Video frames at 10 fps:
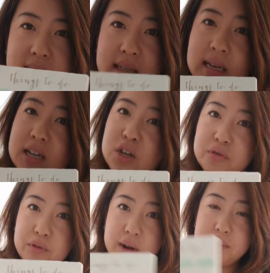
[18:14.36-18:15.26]
This is actually
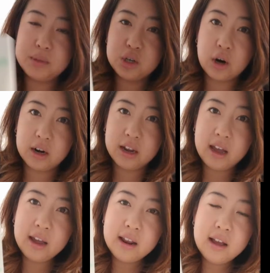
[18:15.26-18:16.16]
from
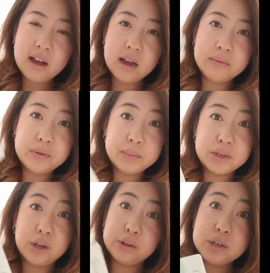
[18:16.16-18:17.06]
Target, from
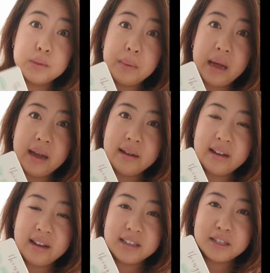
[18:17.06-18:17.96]
the dollar
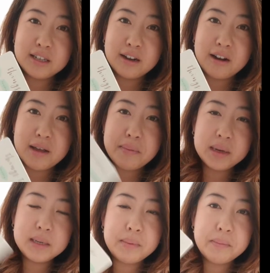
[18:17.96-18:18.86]
spot, and so I
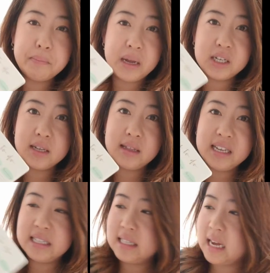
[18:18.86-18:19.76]
picked up a bunch of
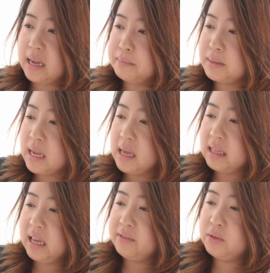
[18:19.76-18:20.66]
these types.
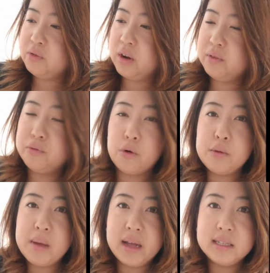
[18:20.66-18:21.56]
They have different
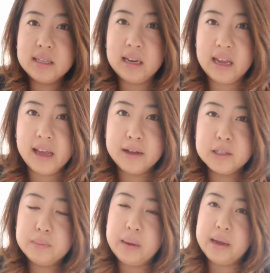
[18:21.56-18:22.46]
formats and
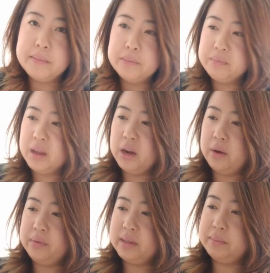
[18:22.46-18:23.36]
layouts, but you
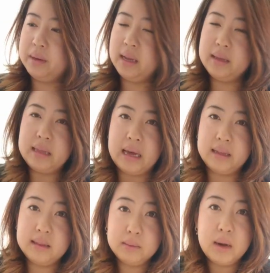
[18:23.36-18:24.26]
know, something like
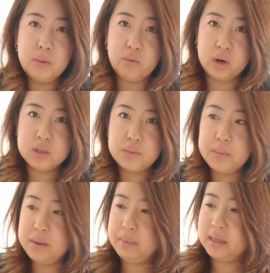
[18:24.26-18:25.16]
that kind of works
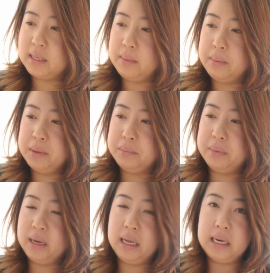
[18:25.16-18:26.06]
for me because I'm able to
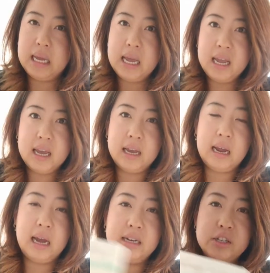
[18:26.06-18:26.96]
put in,
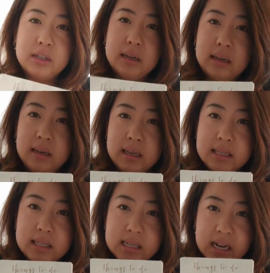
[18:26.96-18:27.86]
and I just kind of
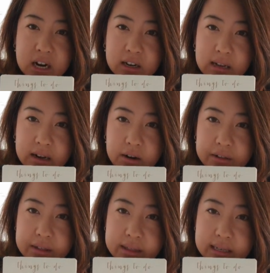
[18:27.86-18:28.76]
list here like
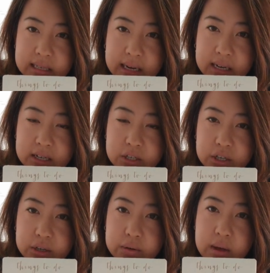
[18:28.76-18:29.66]
all the things I need to
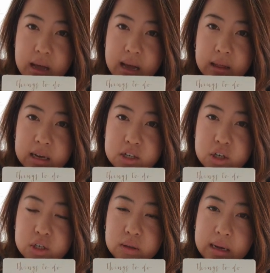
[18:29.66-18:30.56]
do. I'll
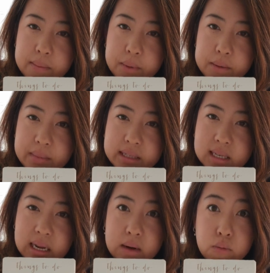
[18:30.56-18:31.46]
actually do like
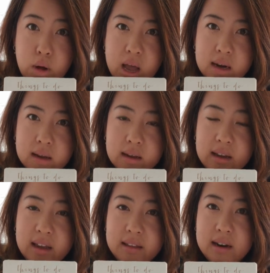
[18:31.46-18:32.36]
appointments in like red,
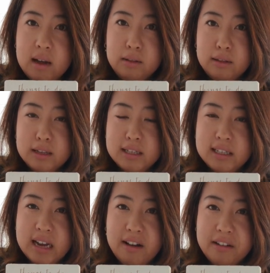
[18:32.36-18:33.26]
and then I'll
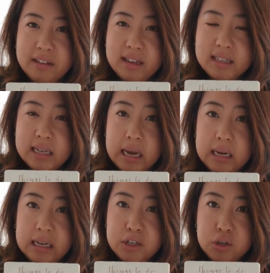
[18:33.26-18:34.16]
list out all the things that I
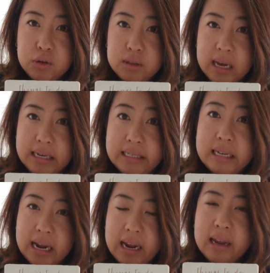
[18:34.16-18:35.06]
need to do that
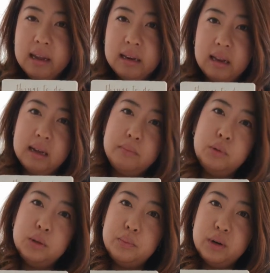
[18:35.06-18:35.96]
day in like
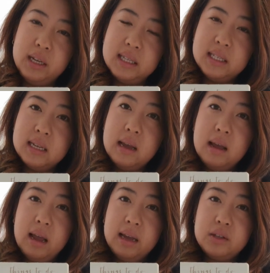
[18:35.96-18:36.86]
bullet points.
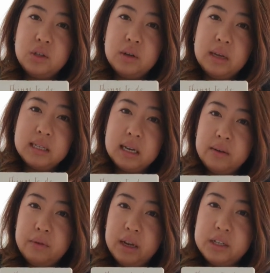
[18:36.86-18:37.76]
And so that's kind
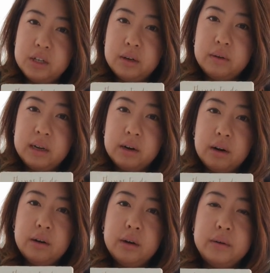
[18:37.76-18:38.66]
of what I do.
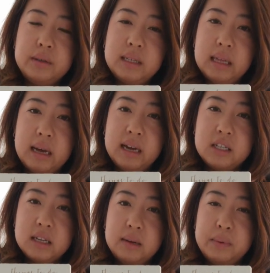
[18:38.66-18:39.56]
Here are notes that I
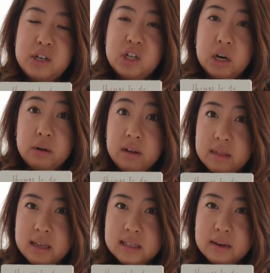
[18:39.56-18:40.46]
just kind of put general
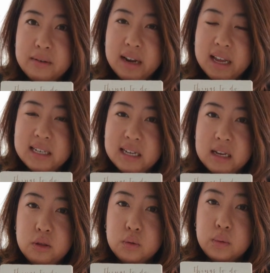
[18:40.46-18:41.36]
things I want to get
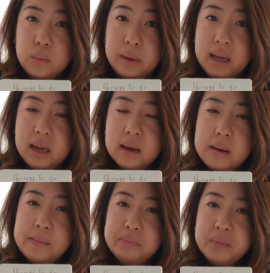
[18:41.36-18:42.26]
done through the week,
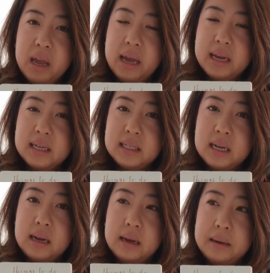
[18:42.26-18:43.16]
and
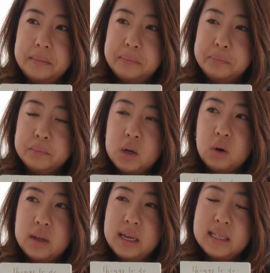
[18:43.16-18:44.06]

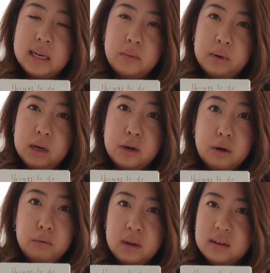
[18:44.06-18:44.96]
or things that I want to
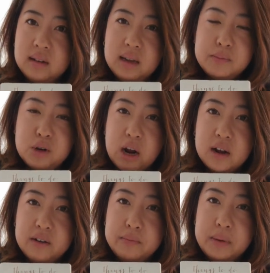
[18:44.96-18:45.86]
know and keep
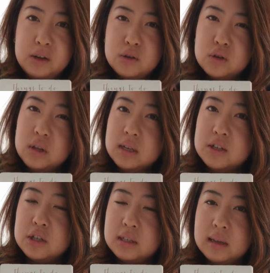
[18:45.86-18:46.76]
track of. But usually
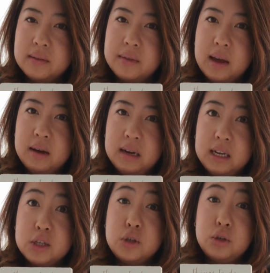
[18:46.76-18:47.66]
it's just stuff that I
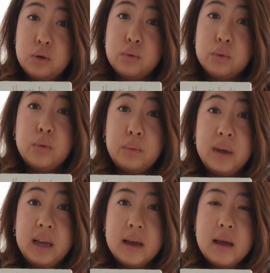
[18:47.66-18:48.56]
need to do through the
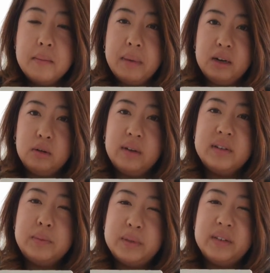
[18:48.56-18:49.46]
week, but I don't
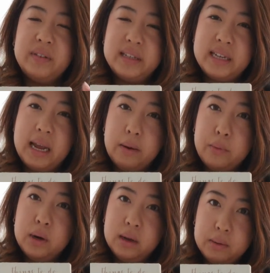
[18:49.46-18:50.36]
have a specific day I
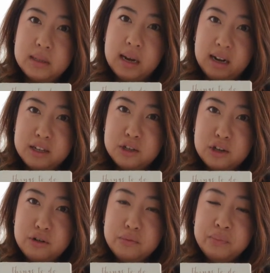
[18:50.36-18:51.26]
want to assign it
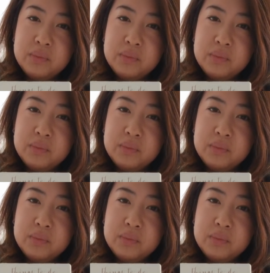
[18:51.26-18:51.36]
to.